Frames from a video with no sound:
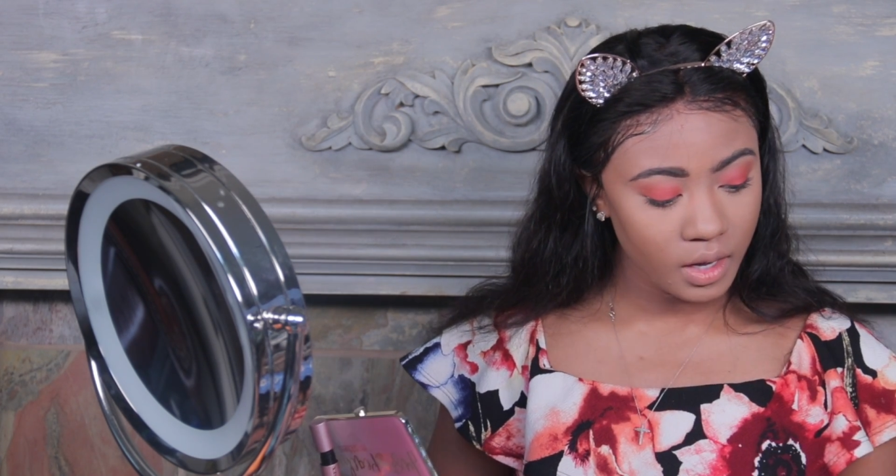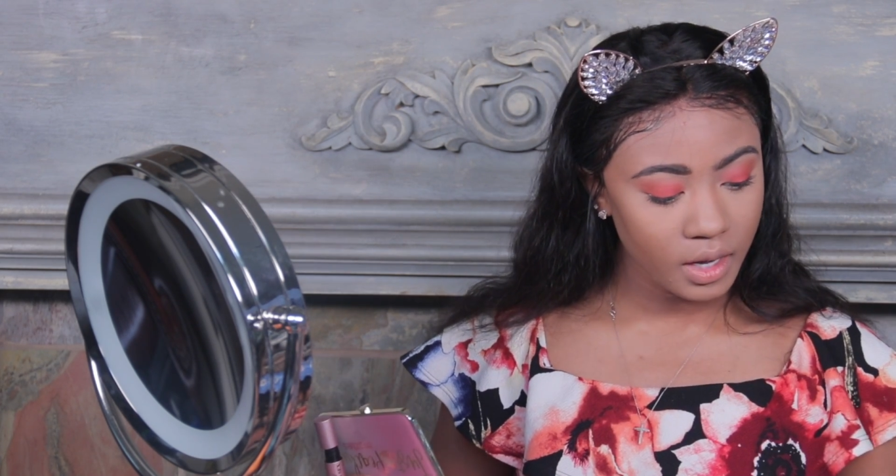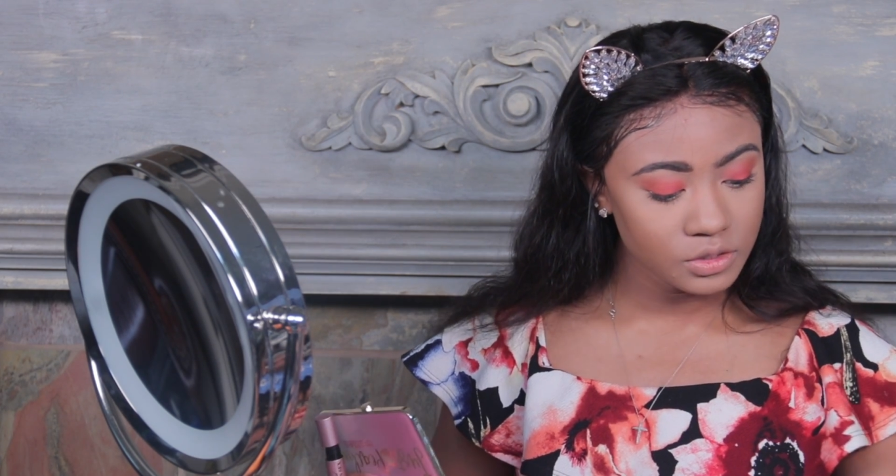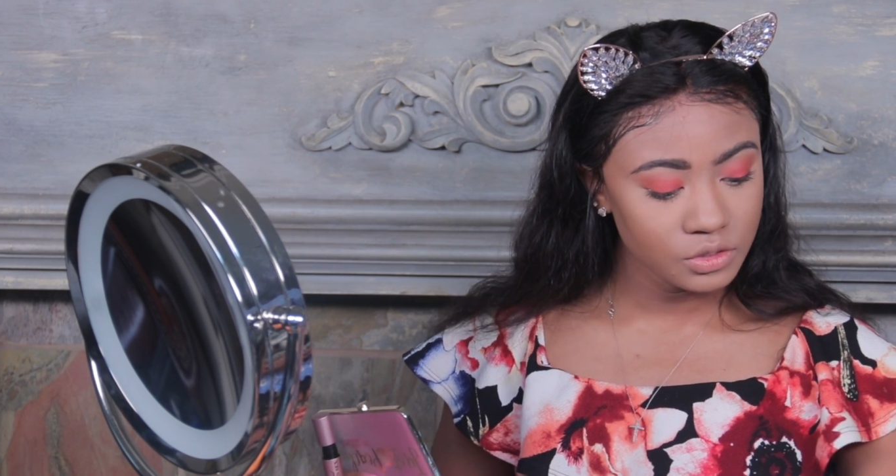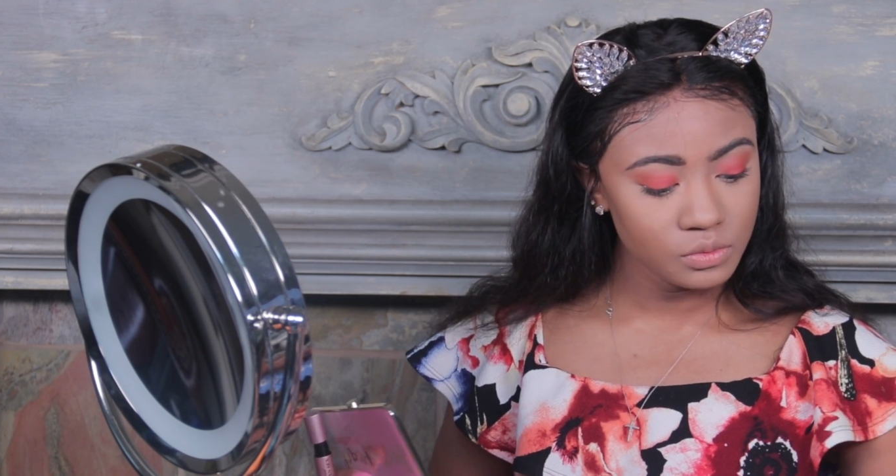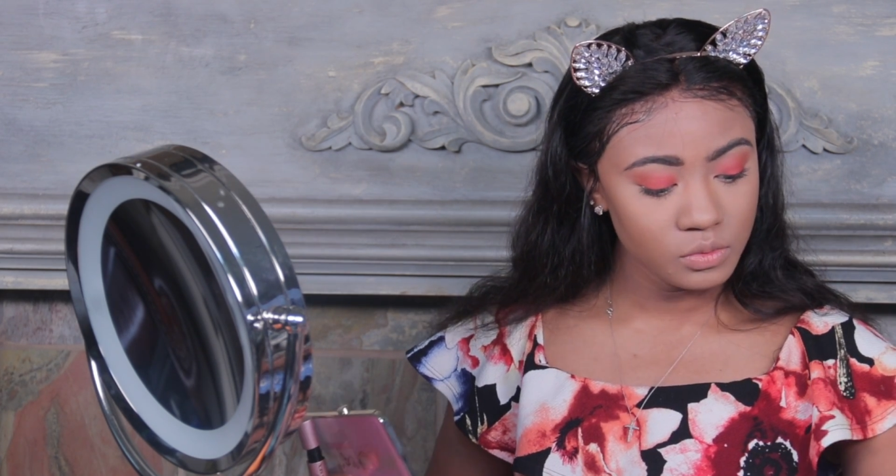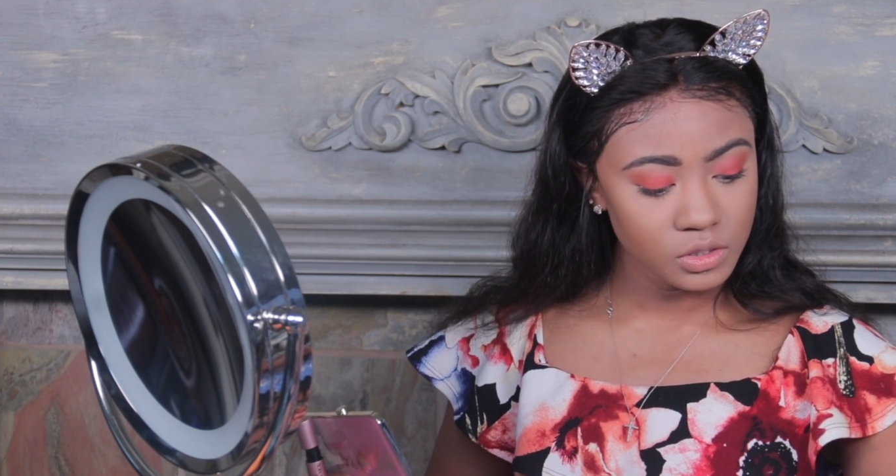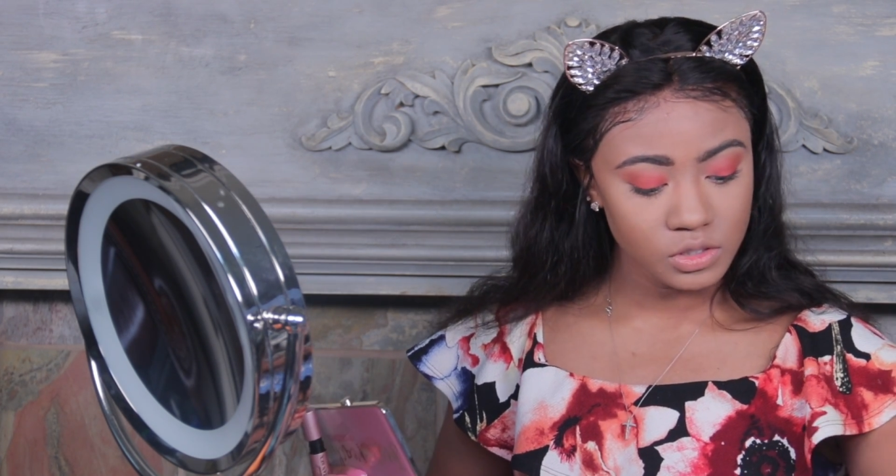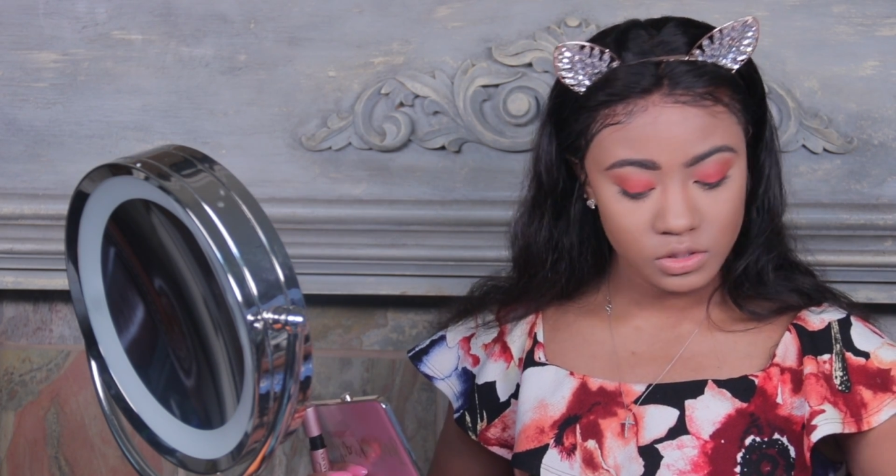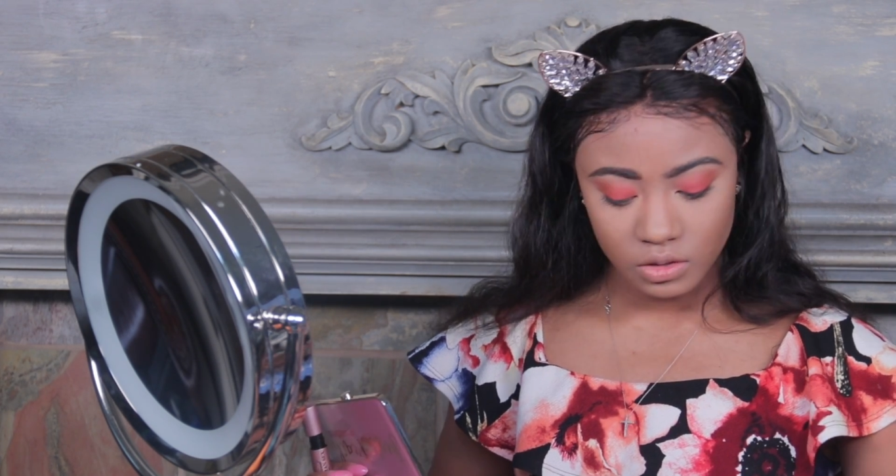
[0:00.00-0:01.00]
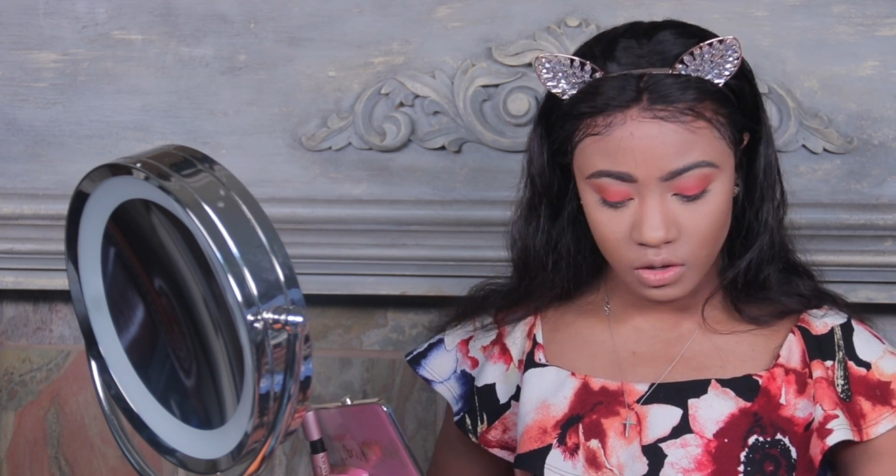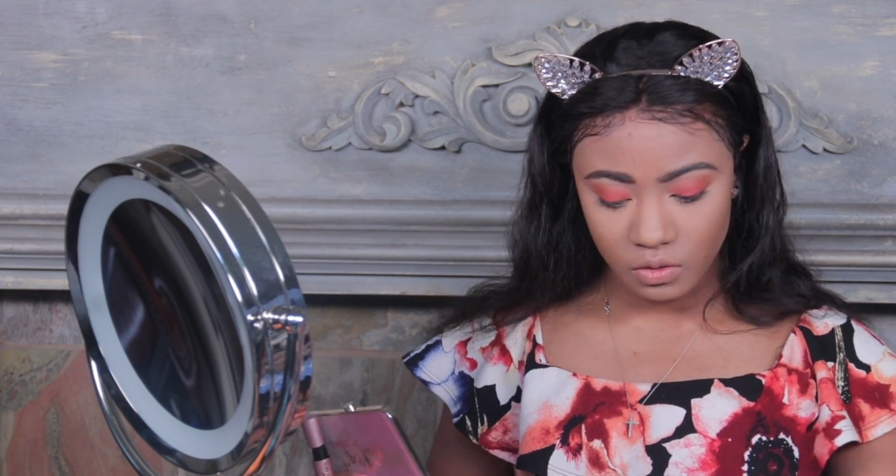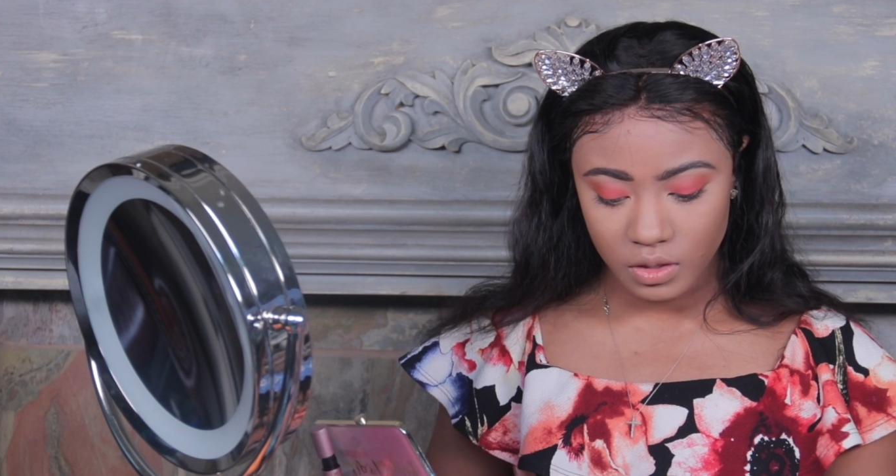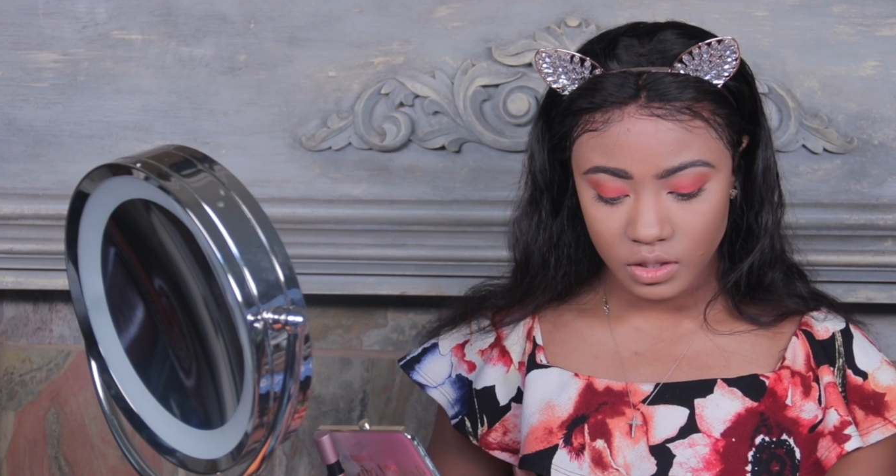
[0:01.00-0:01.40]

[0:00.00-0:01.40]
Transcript: I do want to go